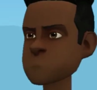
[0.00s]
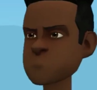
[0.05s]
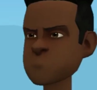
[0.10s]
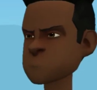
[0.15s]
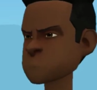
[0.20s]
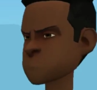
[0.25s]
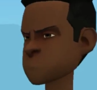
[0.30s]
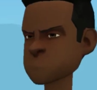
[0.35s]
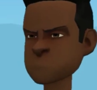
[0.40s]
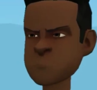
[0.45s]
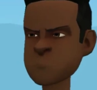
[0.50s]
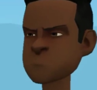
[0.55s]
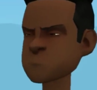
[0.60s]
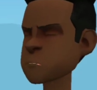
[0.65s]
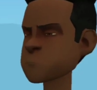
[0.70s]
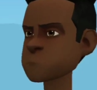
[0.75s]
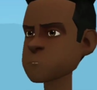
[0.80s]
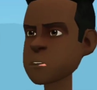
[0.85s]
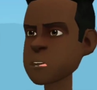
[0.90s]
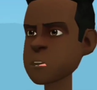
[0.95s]

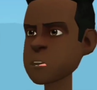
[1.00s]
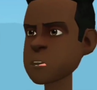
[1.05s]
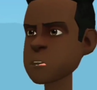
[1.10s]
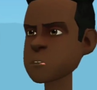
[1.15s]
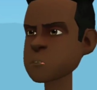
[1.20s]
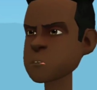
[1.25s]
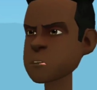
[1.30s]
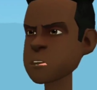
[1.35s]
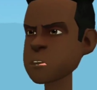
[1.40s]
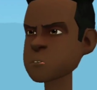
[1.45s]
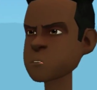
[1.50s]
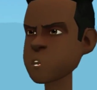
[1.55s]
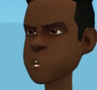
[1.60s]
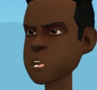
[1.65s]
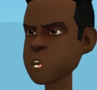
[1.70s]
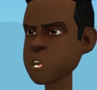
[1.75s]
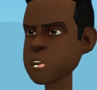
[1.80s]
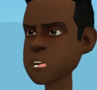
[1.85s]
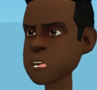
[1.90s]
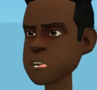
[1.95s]
Um, no. Because I
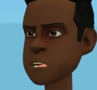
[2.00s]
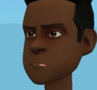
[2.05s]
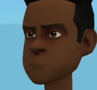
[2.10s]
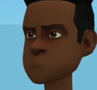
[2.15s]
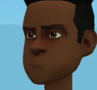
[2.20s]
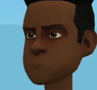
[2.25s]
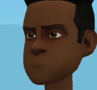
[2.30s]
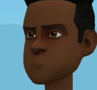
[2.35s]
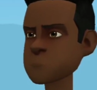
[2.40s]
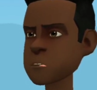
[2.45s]
can't find her.